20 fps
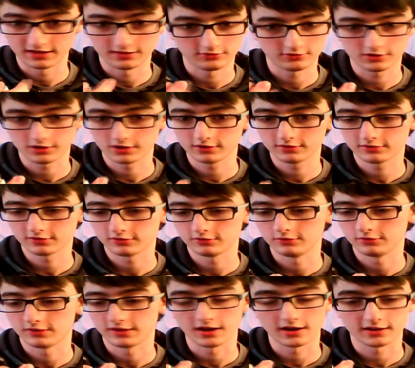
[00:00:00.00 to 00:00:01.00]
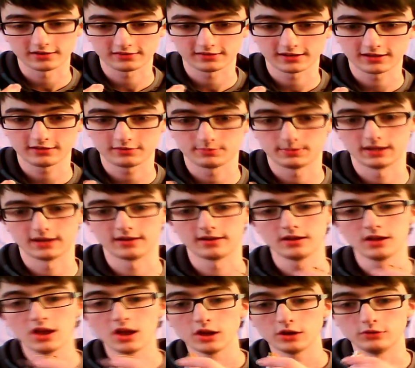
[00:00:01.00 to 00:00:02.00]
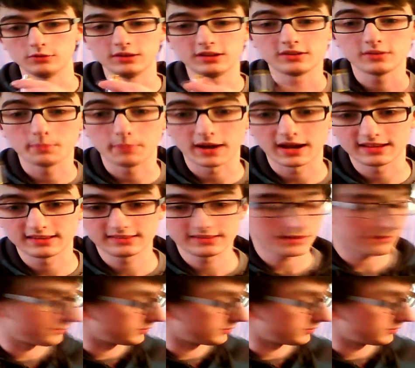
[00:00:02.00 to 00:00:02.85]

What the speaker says: You can't just use the RCA splitter. You need to buy a separate